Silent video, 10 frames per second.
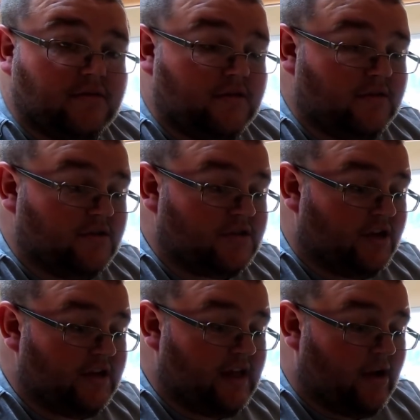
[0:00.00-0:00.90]
you're
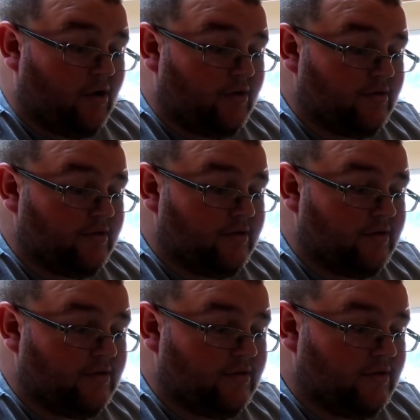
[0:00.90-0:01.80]
turning that on,
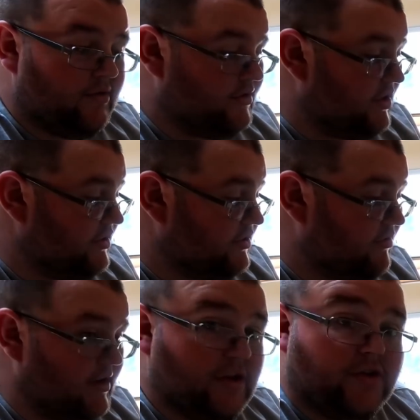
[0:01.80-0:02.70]
you turn the
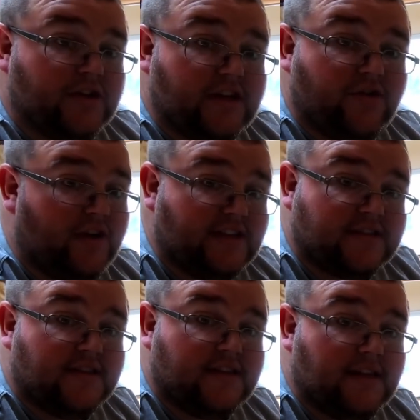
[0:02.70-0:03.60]
screen on, and you're
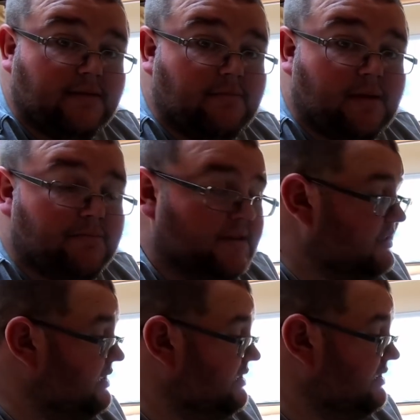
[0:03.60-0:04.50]
instantly in
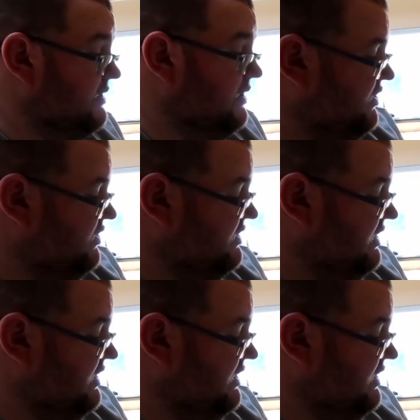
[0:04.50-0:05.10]
business. As you can